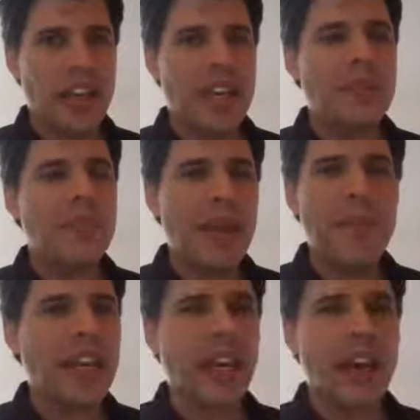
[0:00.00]
it may
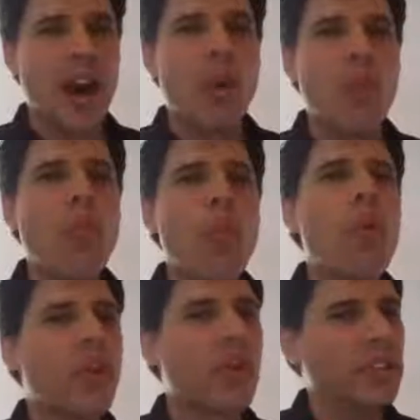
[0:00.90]
make a
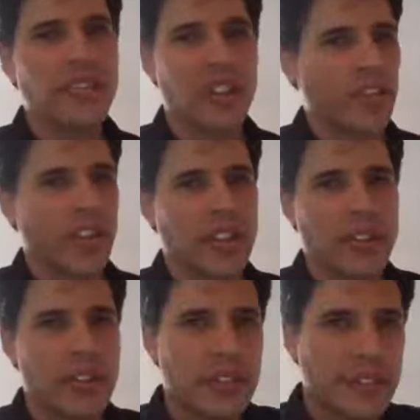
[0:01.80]
world of
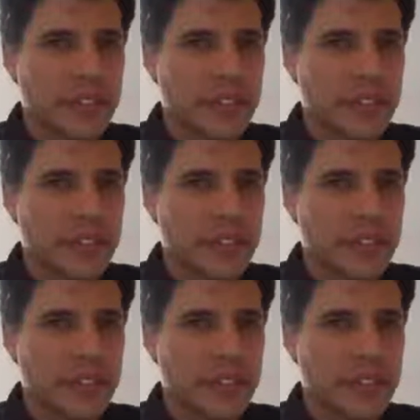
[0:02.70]
difference.